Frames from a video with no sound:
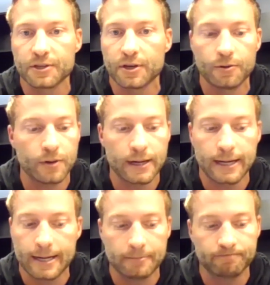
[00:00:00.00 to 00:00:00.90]
So
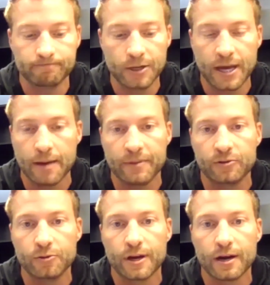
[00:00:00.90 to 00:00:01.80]
um, you can't be
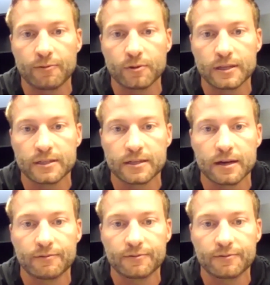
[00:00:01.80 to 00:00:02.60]
too careful with this stuff.